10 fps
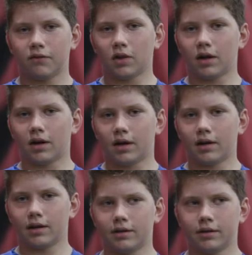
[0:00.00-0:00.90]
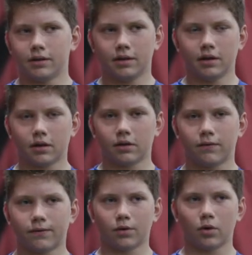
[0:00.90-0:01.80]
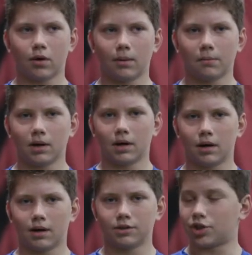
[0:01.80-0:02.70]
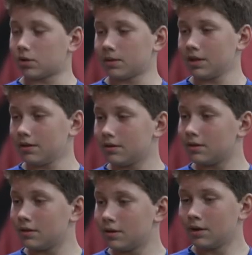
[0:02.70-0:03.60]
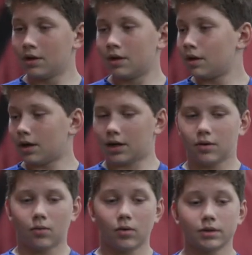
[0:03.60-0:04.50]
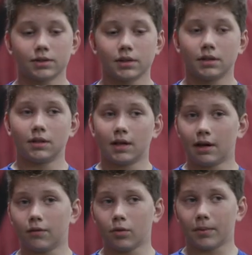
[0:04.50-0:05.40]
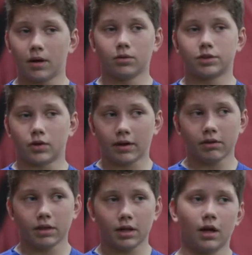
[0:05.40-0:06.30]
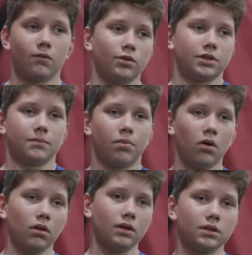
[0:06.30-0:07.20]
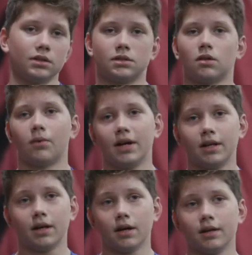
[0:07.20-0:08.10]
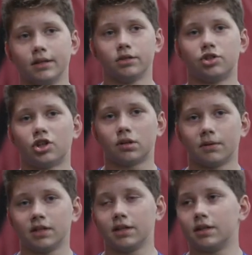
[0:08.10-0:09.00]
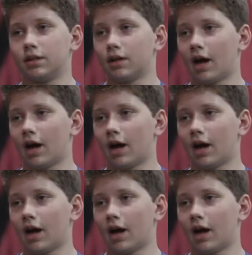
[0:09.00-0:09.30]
fly here from Germany. I was in Europe, I was traveling, I was in Poland, in Slovenia, in Germany, in